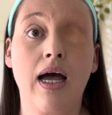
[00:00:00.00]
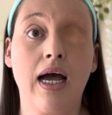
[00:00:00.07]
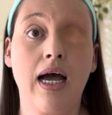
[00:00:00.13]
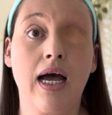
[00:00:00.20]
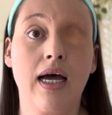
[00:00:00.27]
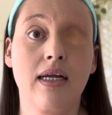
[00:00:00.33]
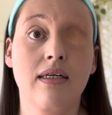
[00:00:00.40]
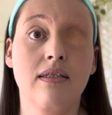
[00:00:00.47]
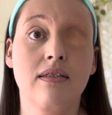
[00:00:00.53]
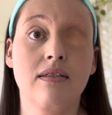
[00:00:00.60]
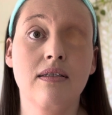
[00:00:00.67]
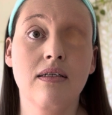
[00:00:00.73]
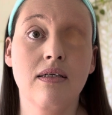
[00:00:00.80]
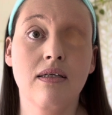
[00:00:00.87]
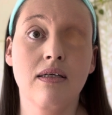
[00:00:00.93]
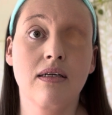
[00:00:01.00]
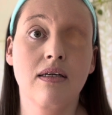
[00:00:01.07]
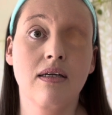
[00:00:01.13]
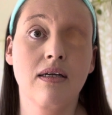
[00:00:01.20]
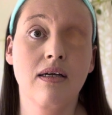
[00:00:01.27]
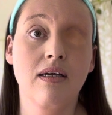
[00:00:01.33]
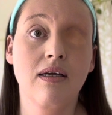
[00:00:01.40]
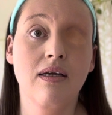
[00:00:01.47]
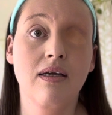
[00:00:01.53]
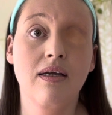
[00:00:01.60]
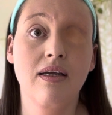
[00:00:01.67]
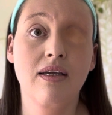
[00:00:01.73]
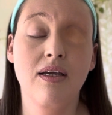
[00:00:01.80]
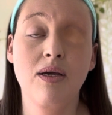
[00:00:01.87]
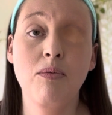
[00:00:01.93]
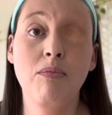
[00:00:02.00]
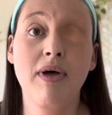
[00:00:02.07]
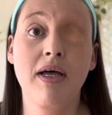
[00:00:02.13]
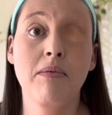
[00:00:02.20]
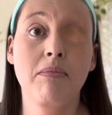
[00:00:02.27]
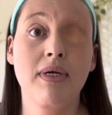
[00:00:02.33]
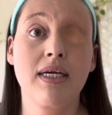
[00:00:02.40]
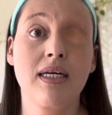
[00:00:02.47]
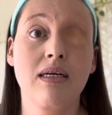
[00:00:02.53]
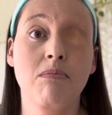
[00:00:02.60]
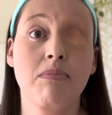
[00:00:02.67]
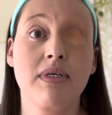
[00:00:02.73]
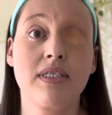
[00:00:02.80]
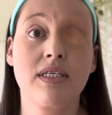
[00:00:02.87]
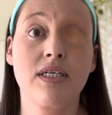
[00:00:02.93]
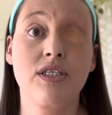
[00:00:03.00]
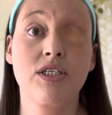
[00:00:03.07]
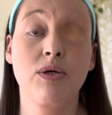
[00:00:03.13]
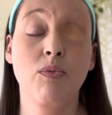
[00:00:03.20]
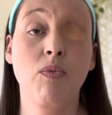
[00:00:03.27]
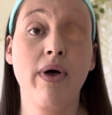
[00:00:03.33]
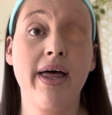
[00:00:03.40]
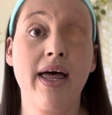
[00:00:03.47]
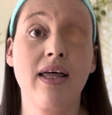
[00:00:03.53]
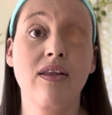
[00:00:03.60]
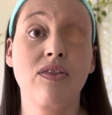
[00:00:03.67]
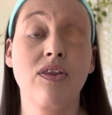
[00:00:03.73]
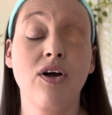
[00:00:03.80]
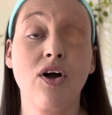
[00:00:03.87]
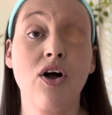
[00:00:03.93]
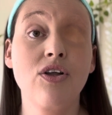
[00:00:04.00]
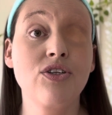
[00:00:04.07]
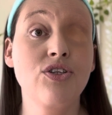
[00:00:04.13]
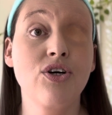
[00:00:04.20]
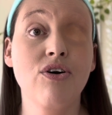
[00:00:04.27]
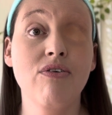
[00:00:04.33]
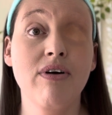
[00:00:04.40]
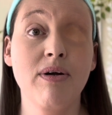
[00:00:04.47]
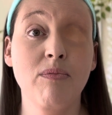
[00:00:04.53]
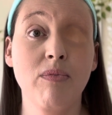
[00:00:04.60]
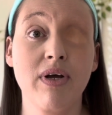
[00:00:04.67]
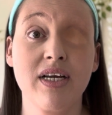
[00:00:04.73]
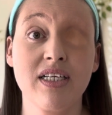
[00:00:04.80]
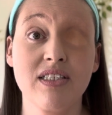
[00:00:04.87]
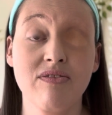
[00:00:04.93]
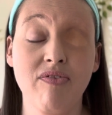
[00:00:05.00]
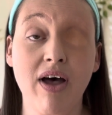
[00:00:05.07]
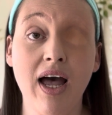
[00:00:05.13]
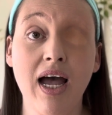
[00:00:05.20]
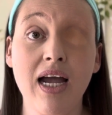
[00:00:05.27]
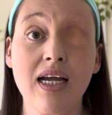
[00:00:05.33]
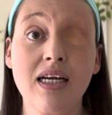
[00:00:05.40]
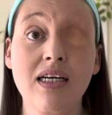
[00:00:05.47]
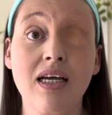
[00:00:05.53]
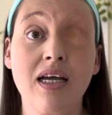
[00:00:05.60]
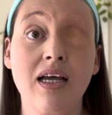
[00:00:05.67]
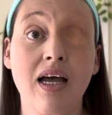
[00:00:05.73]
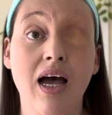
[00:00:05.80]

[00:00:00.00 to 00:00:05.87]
And you might be in a position where the contouring works fine